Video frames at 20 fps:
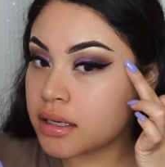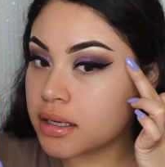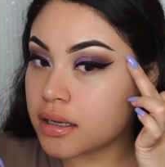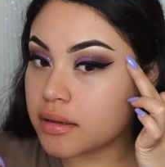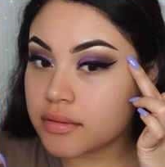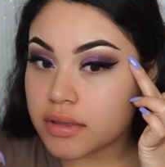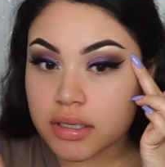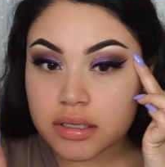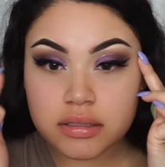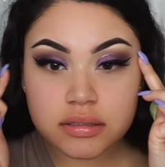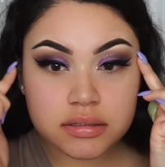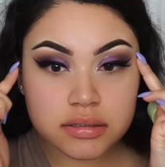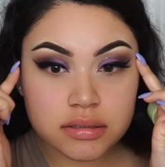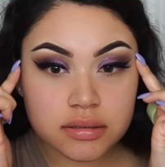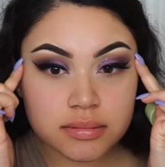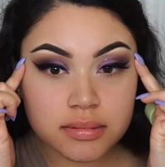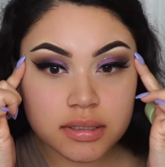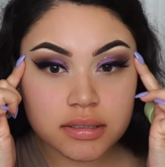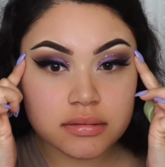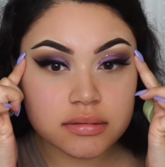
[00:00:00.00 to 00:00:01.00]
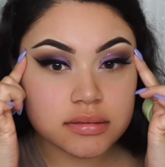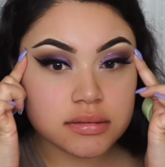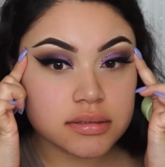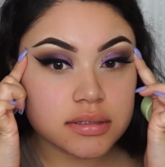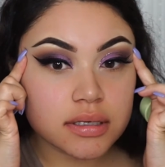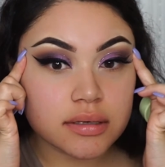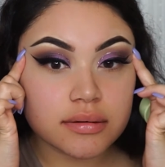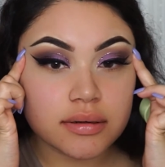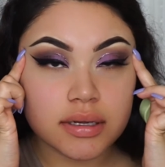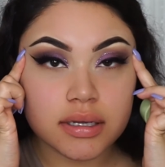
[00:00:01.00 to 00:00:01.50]
I have like two big ones
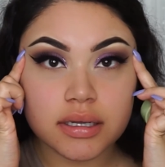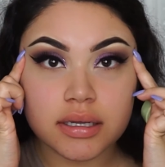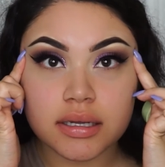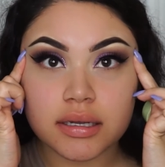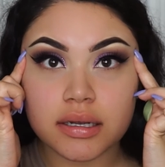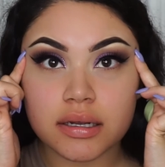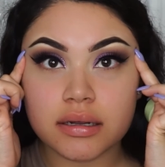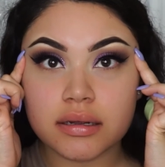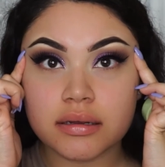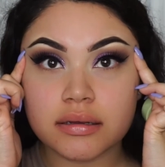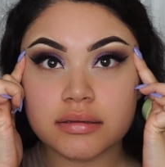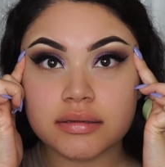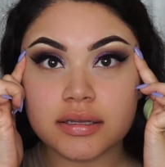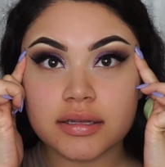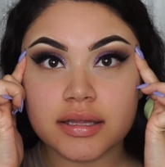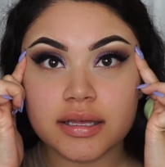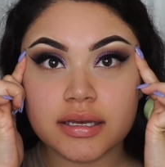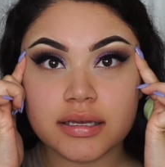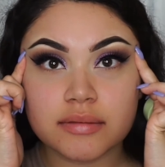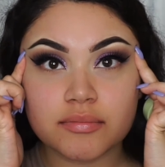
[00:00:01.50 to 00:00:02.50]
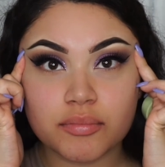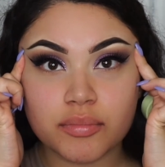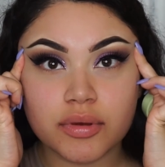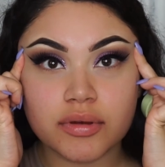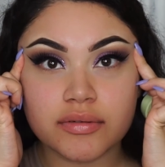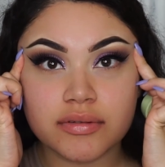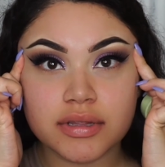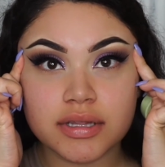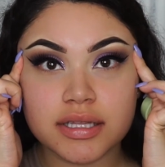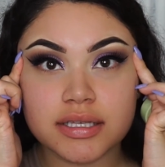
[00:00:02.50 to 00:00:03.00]
like right here. They're like
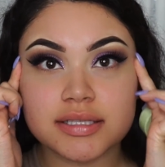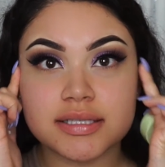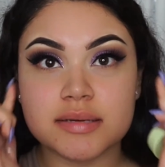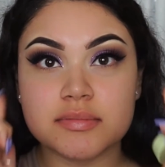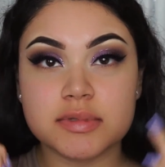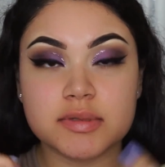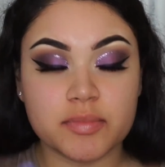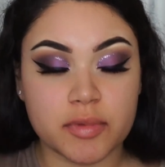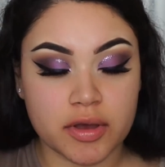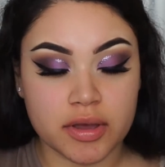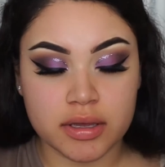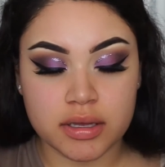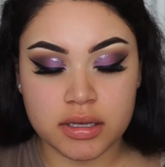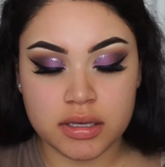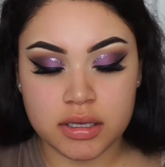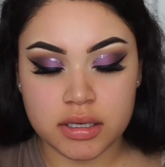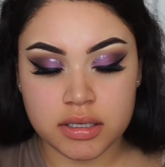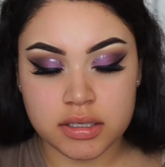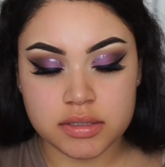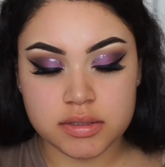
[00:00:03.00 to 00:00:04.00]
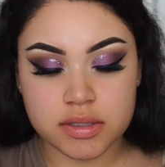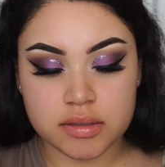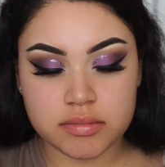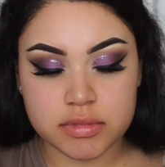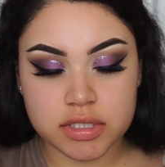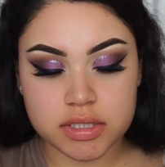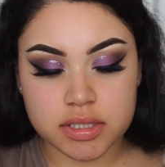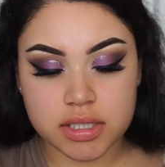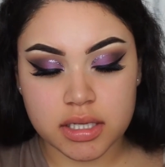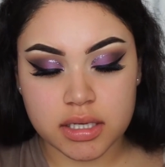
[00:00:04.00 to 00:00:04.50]
both in the same spot. So I'm
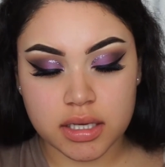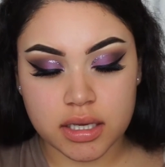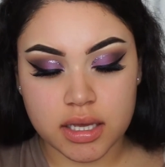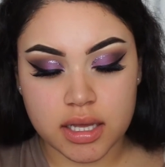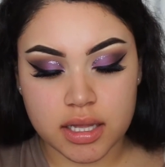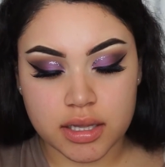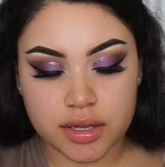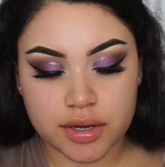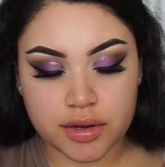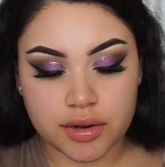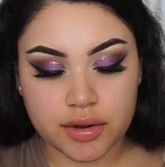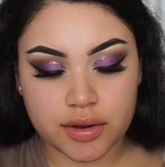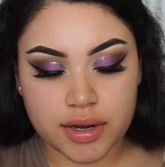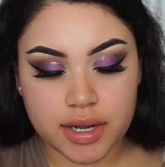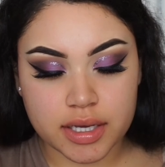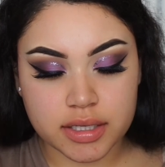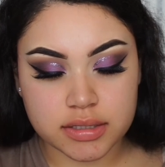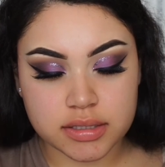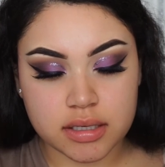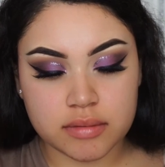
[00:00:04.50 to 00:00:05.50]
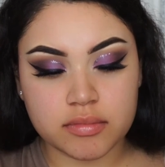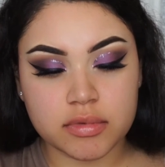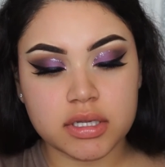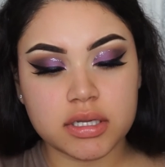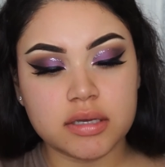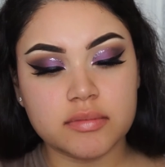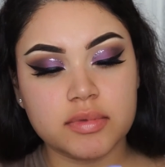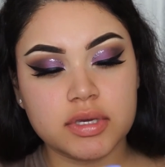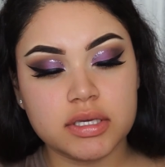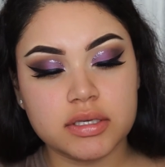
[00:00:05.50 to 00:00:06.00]
just going to color correct. I'm going
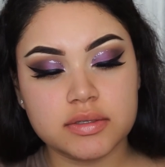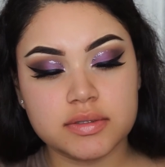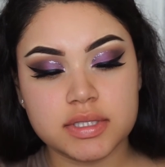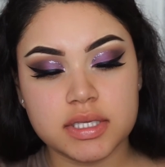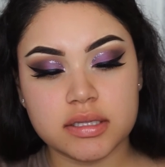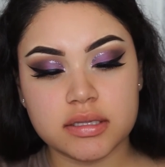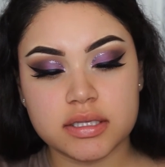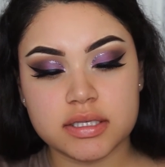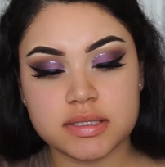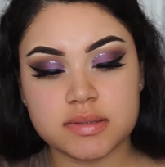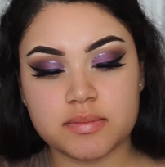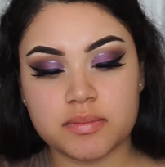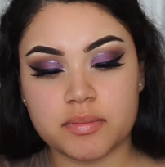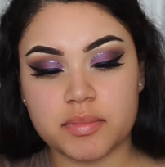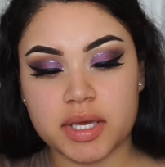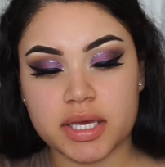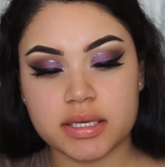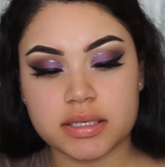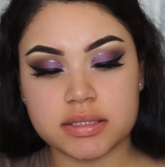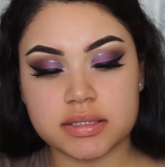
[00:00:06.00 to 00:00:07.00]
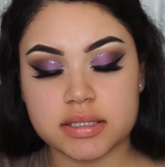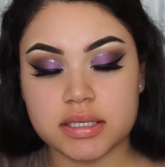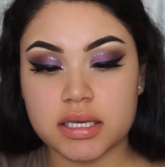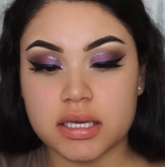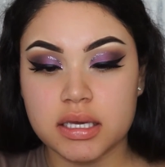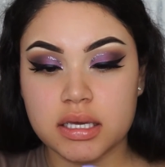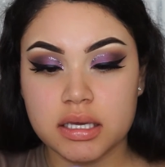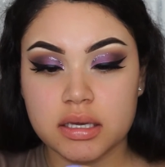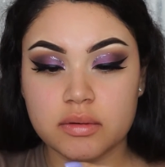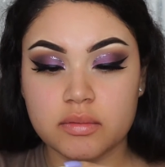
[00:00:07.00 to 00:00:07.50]
to be using this
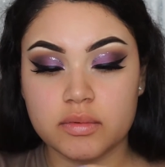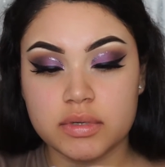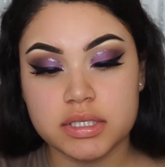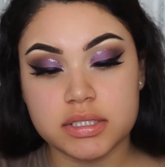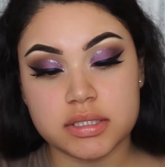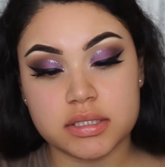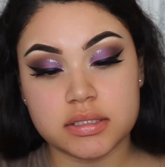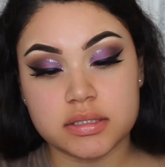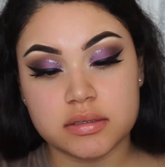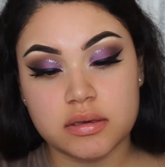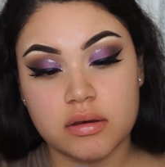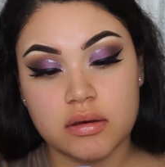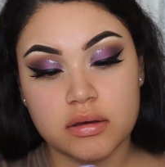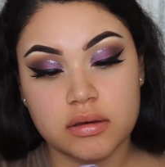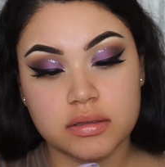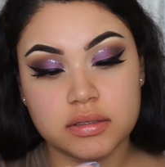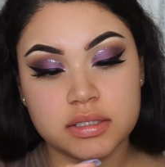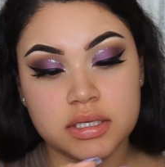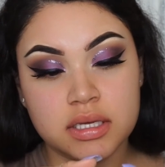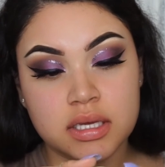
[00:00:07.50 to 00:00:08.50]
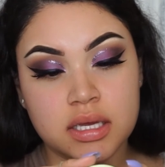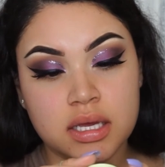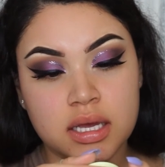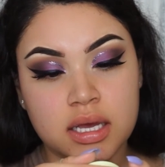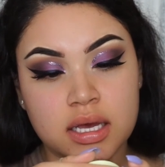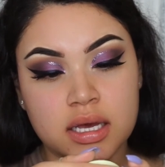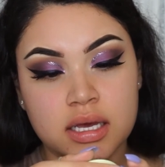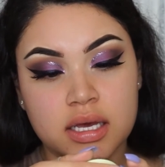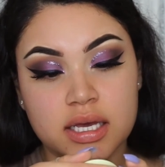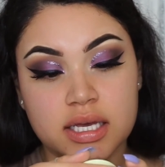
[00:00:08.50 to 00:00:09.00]
Pixie, what is this called?
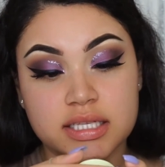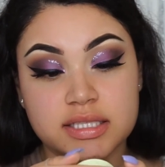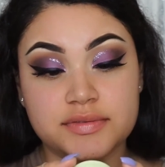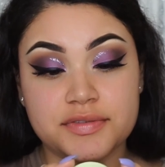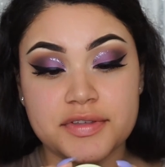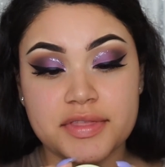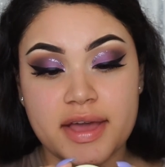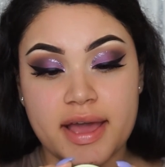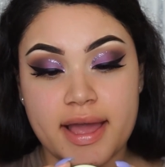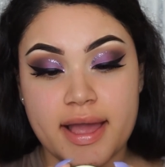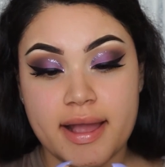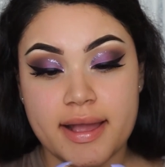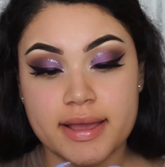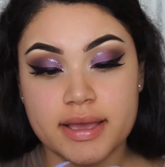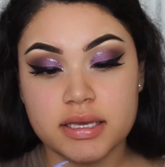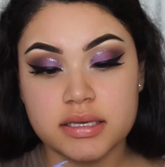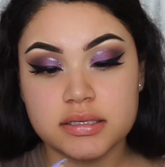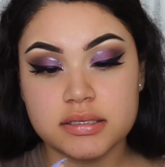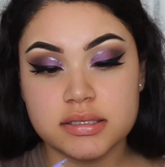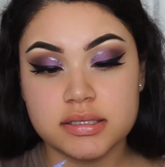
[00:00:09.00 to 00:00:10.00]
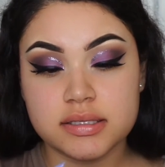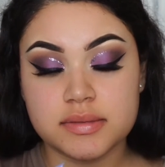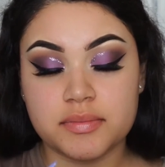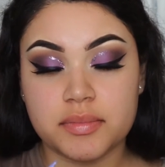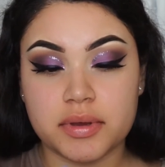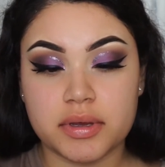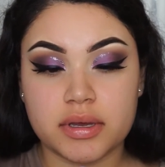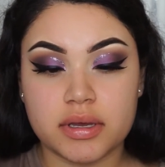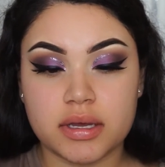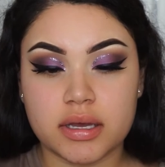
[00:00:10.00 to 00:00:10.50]
It's for the eyes,
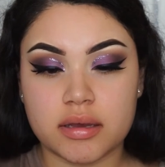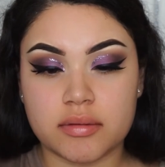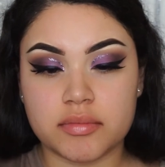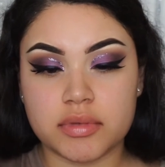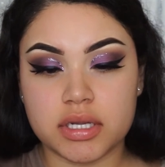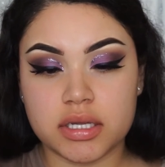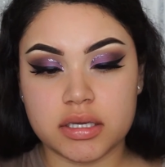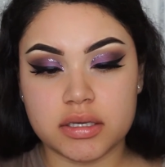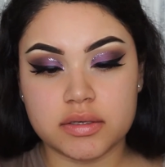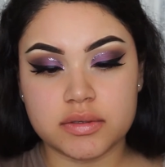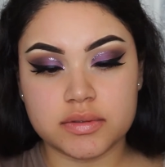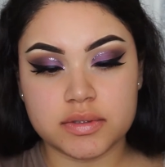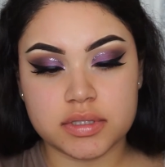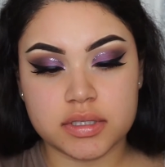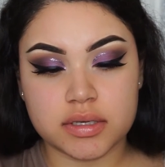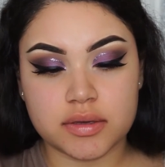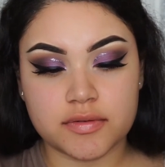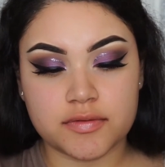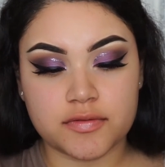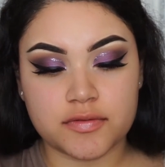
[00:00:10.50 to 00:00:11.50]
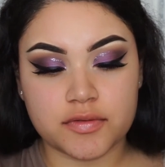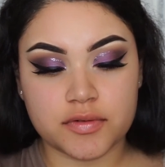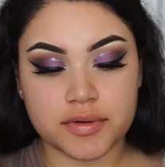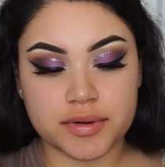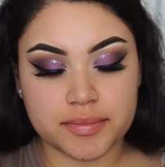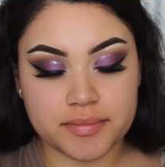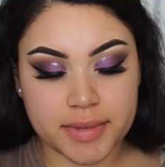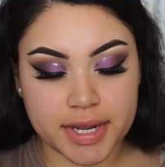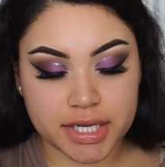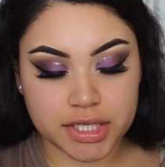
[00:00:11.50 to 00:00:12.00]
but I'm going to use it
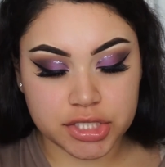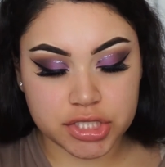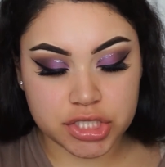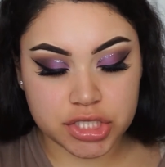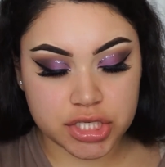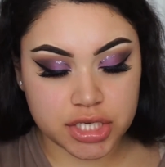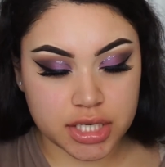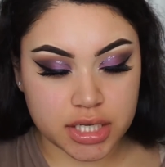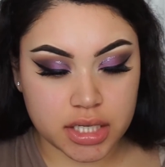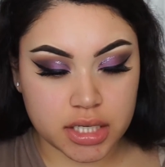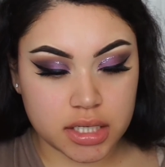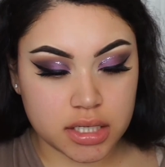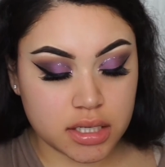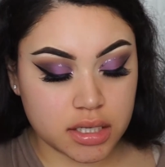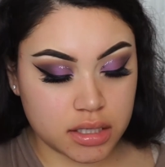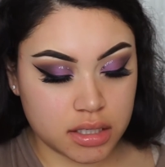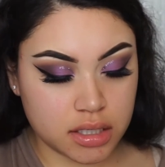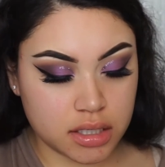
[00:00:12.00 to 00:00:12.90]
for my chin.